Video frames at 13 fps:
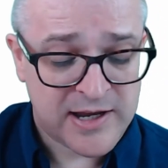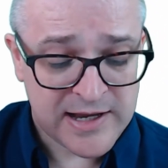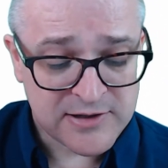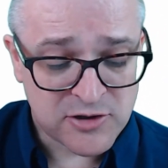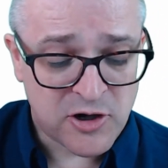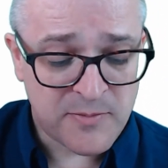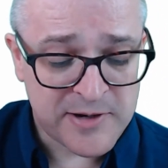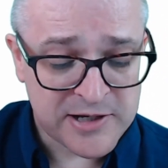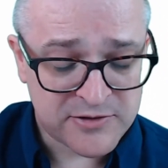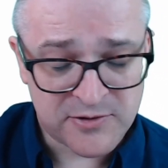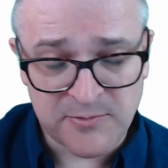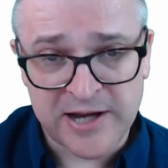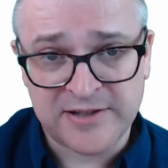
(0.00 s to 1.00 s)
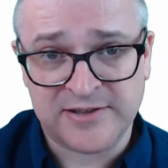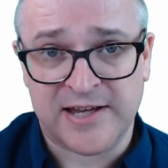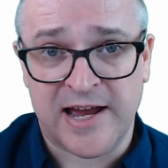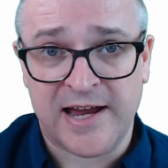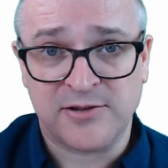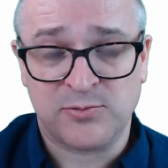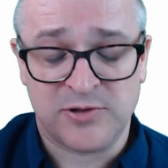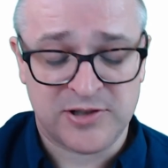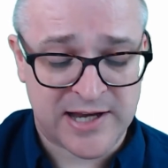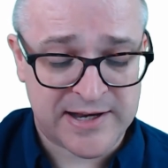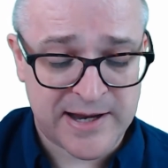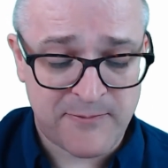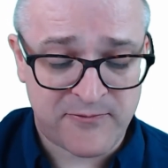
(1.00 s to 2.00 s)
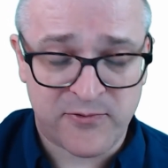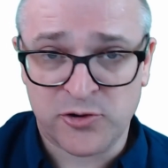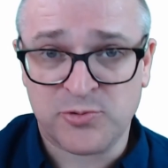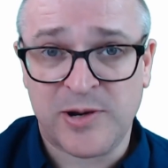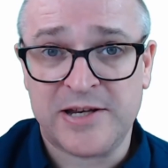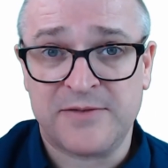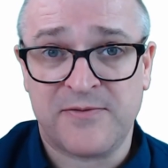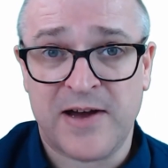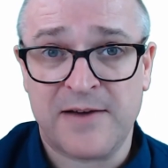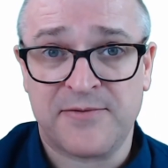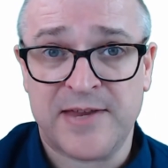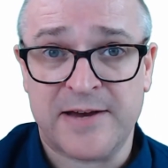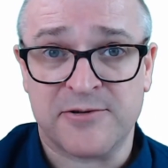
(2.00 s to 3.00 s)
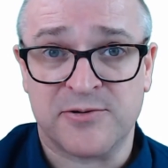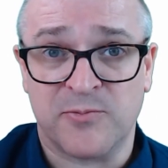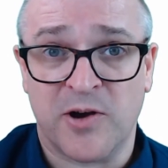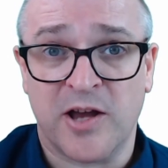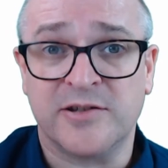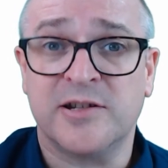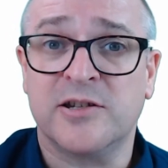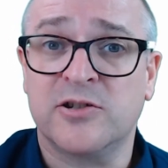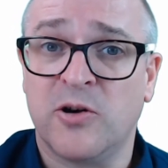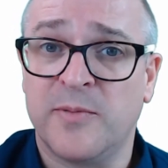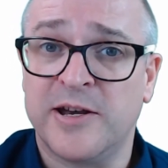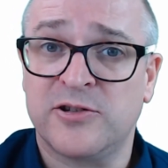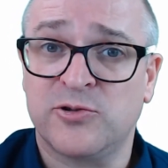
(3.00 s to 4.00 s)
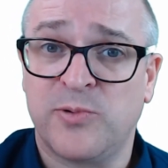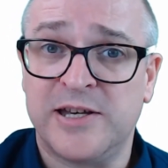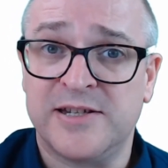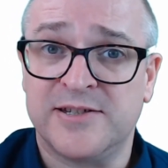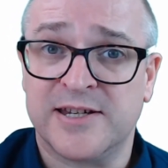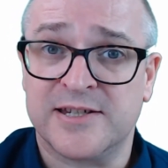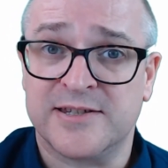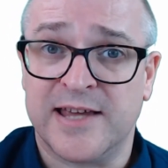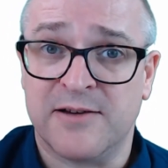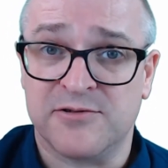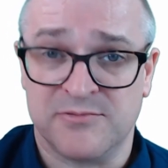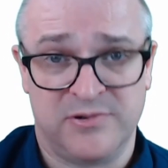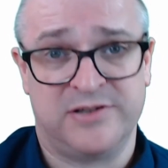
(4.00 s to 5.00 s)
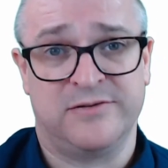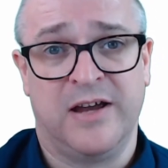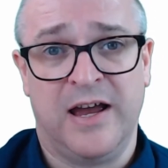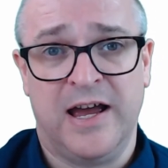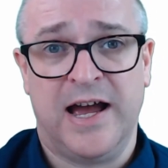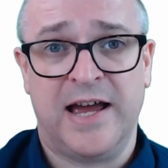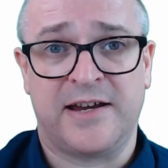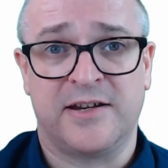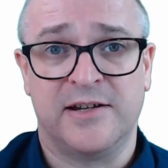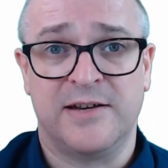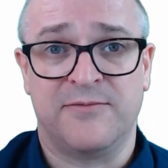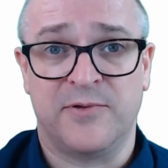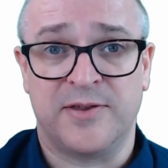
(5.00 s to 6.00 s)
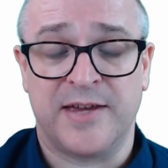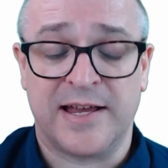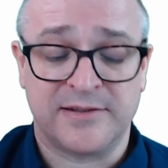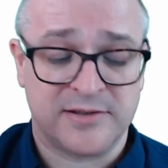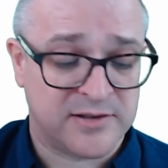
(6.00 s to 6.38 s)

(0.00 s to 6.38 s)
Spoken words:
It's come in at the right size, which I'd aim for 25,000 words, and it's come in at 26,000, which I can live with that.